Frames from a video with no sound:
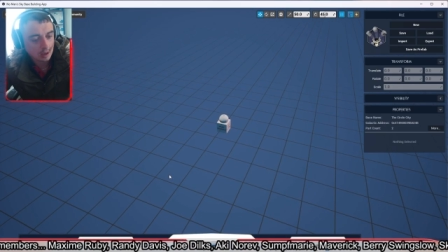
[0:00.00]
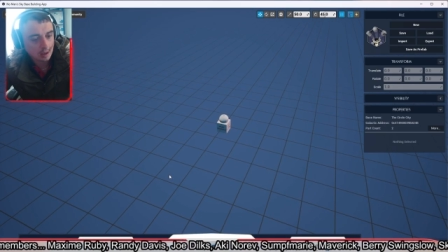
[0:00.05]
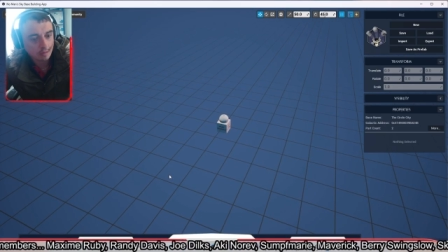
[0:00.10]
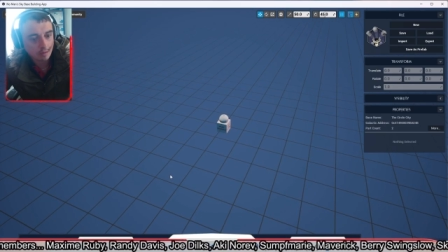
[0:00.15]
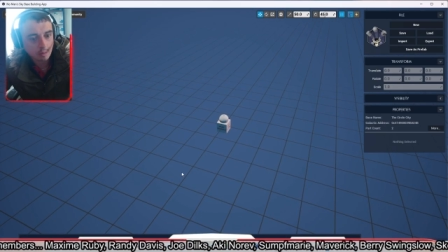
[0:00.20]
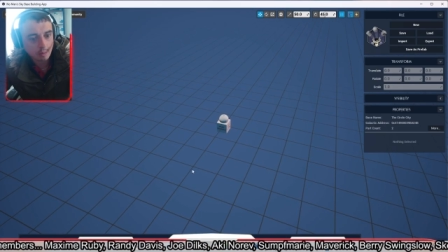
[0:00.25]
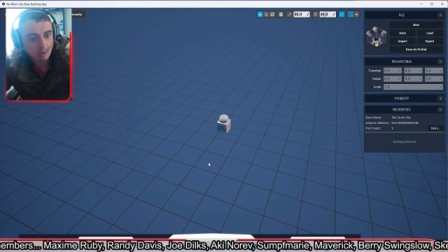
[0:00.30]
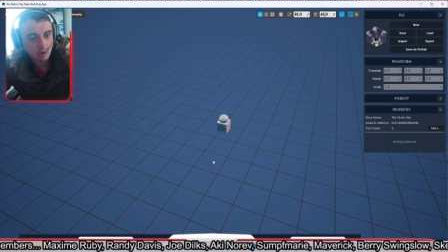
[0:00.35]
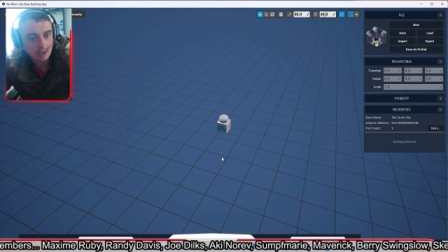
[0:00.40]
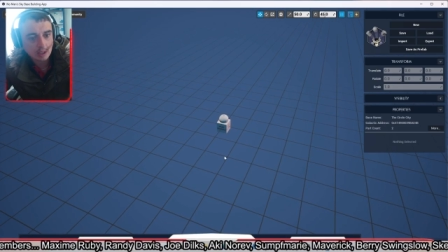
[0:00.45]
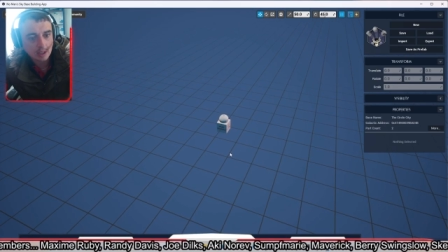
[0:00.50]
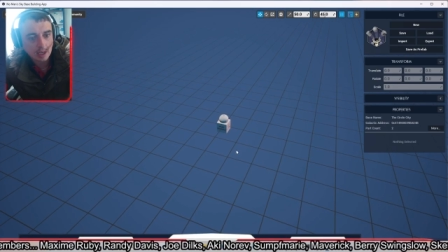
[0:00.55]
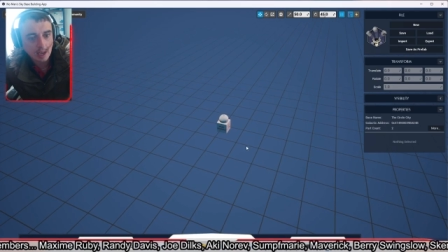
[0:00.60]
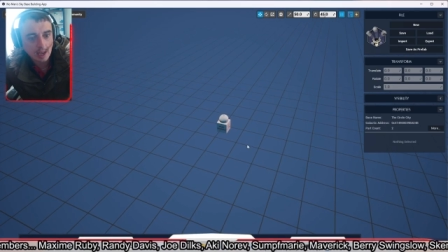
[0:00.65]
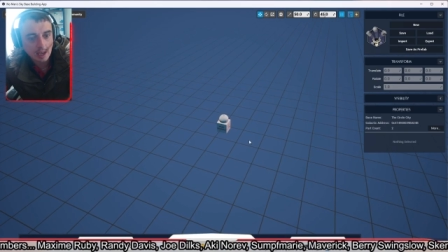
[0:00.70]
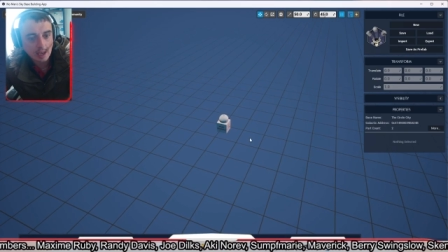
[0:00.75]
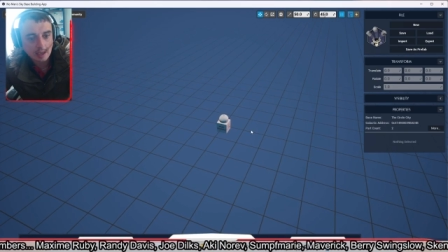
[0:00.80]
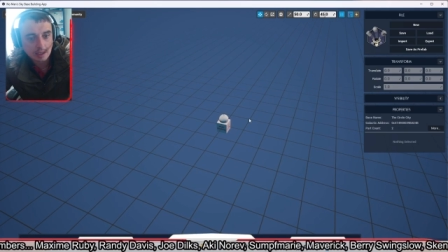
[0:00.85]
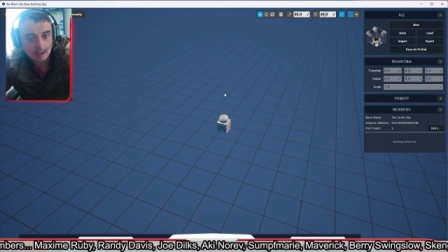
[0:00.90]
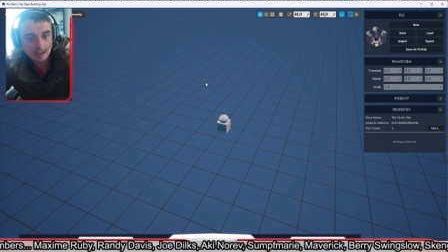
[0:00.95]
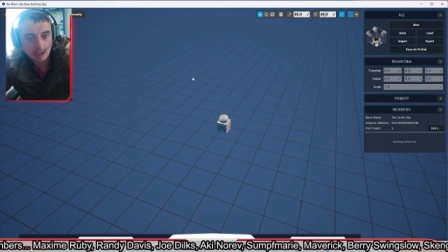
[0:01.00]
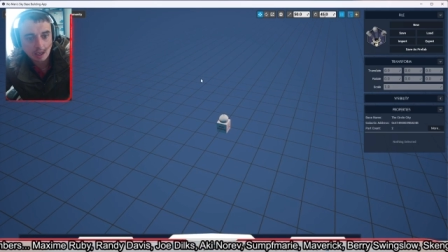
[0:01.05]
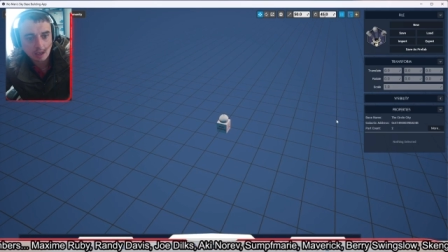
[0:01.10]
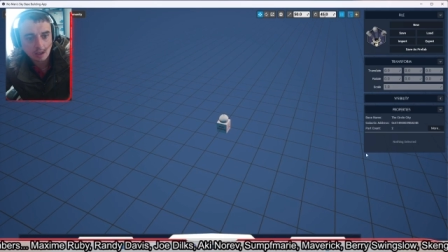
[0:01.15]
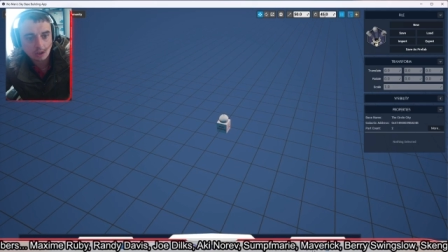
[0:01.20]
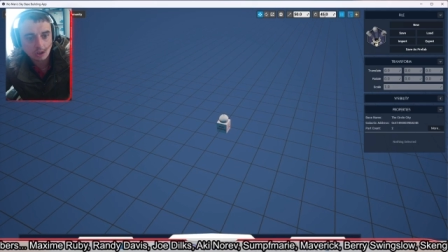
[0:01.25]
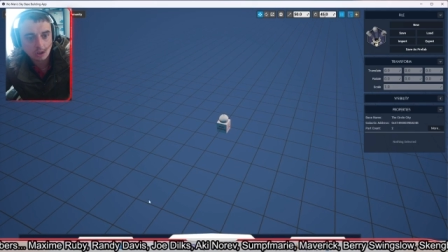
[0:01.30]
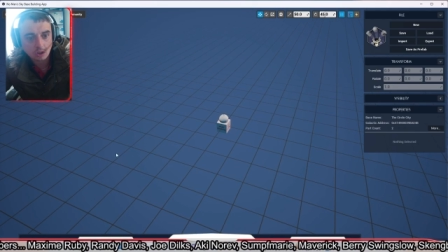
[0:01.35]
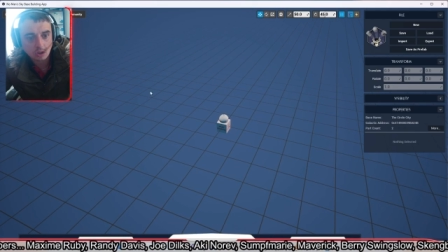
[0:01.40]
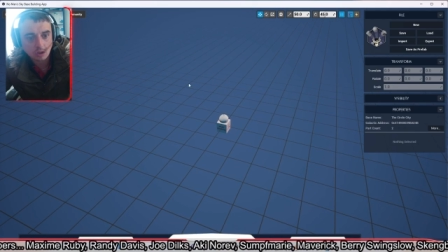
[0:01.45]
If you press A, it
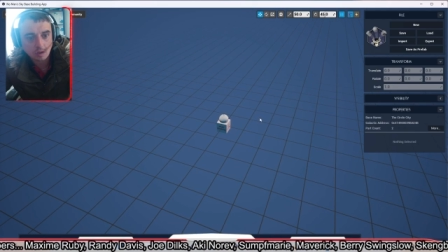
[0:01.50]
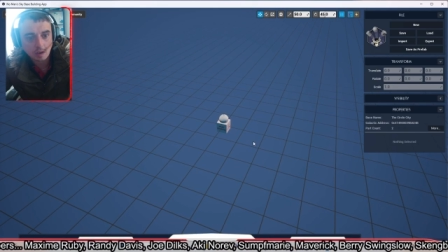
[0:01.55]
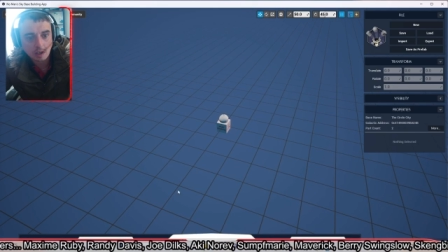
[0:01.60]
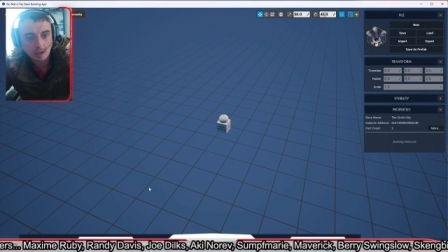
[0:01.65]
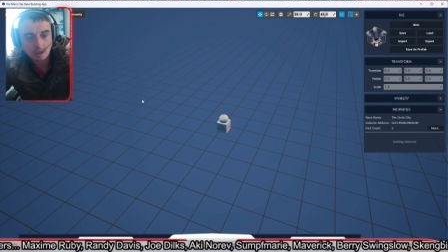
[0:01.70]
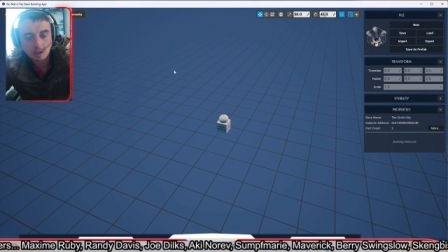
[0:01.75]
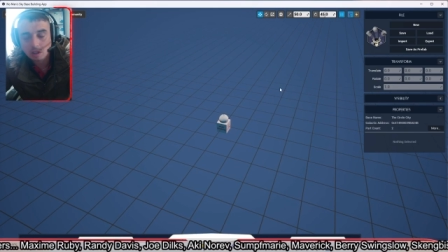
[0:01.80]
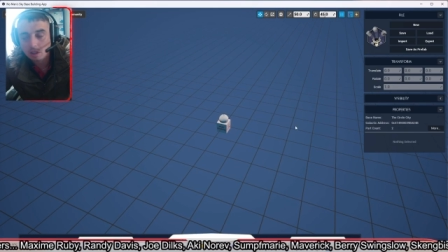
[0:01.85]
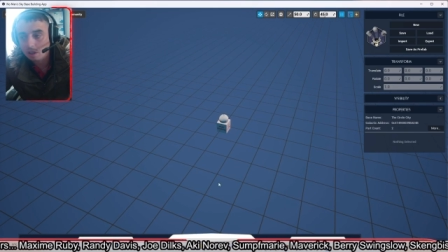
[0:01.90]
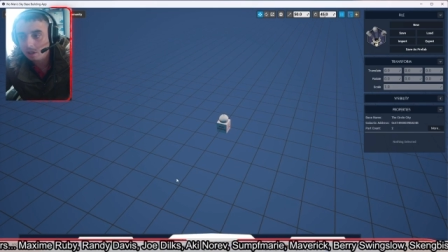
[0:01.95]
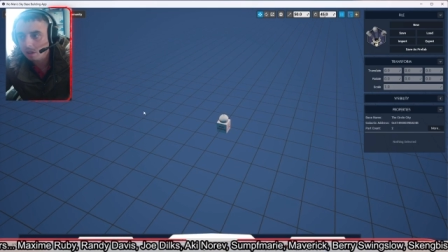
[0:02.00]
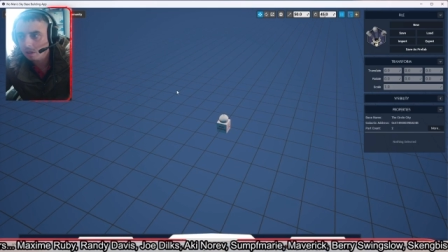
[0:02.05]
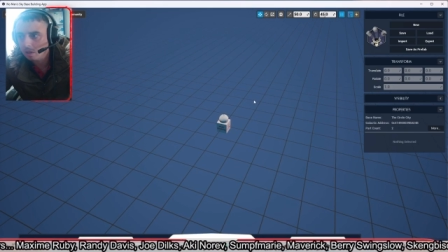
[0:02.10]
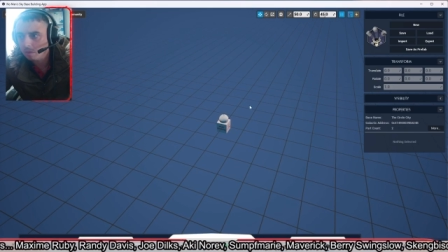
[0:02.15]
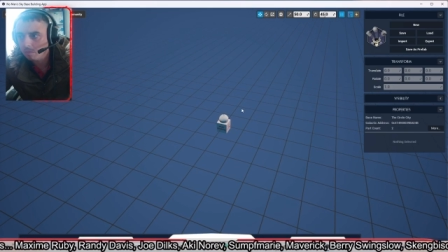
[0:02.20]
centers your screen to your